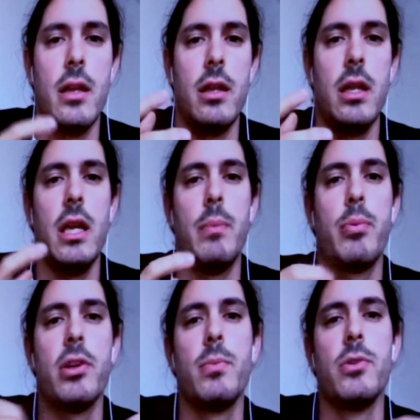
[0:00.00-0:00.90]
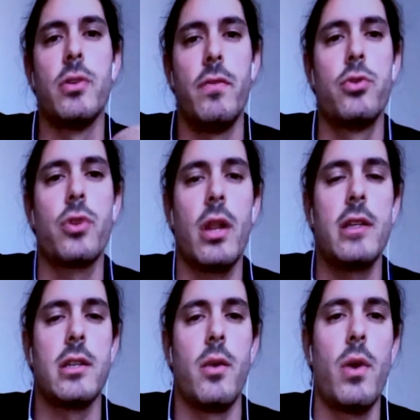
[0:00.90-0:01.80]
the principles of
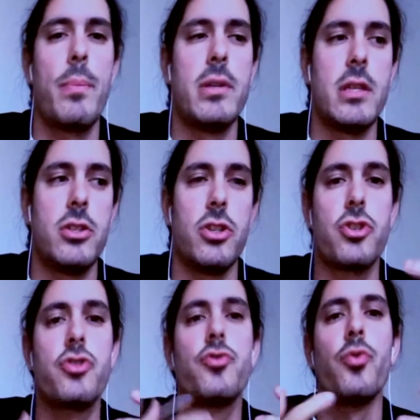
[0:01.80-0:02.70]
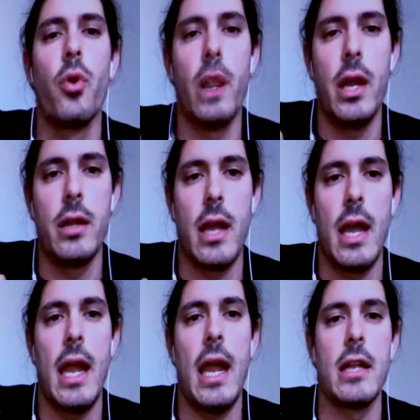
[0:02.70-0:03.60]
neutralizing weapons to destroying the
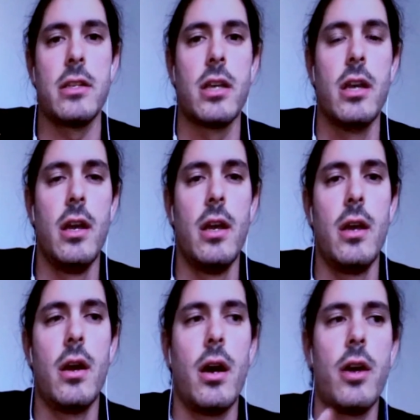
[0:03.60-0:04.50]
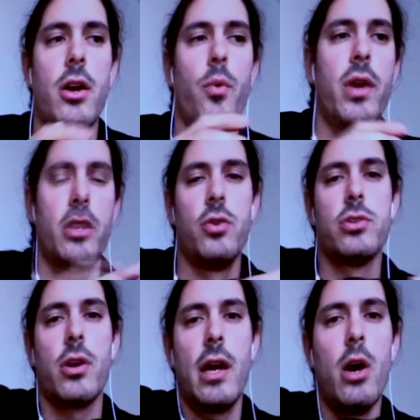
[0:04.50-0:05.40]
hands. We can use
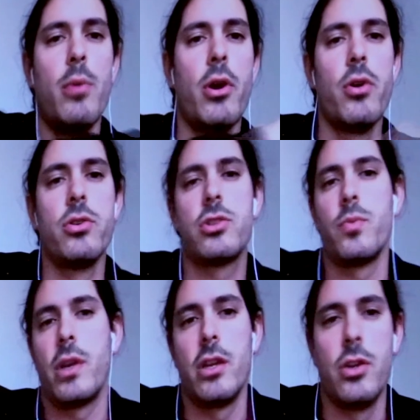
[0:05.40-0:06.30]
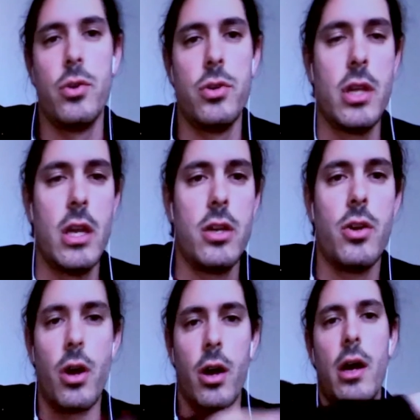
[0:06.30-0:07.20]
our elbows. We can use
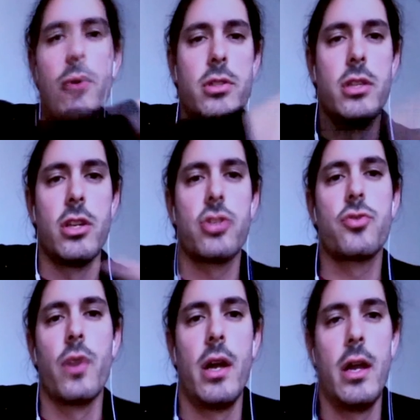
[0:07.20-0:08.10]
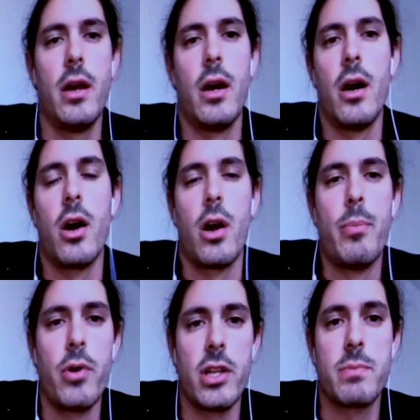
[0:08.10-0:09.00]
our elbows to destroy our
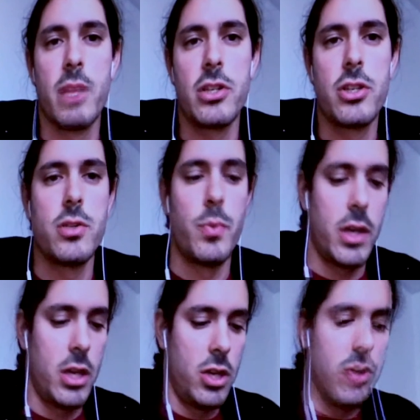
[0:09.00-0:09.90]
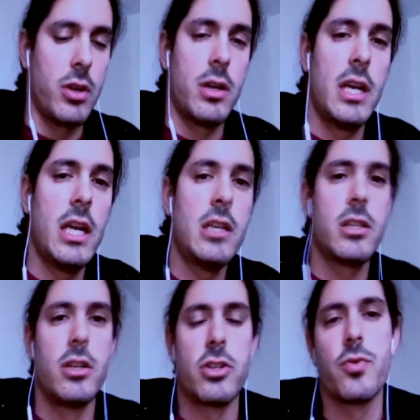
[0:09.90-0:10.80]
opponent's punches. We can use our knees to
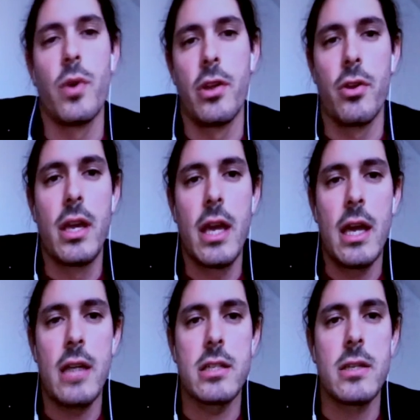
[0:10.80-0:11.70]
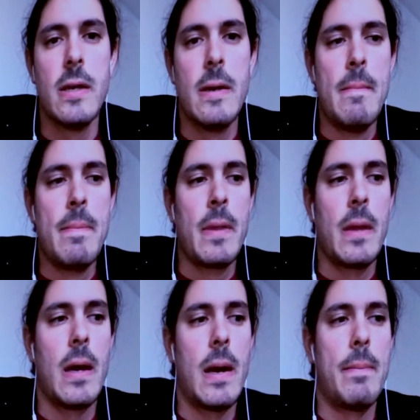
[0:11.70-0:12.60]
destroy their kicks.
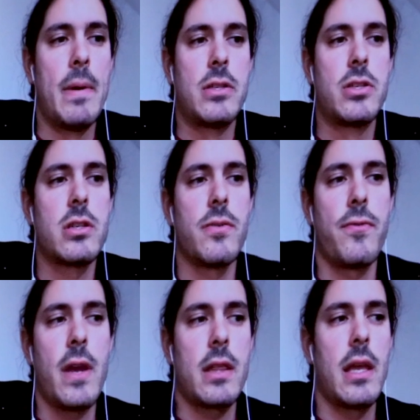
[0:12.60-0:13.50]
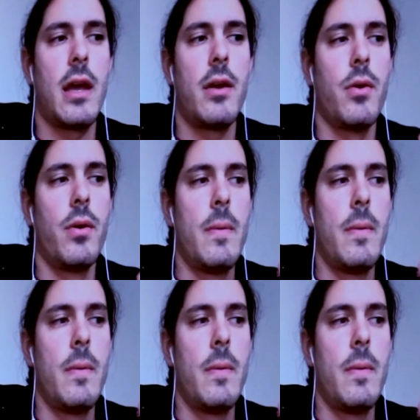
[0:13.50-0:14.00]
But just the fact that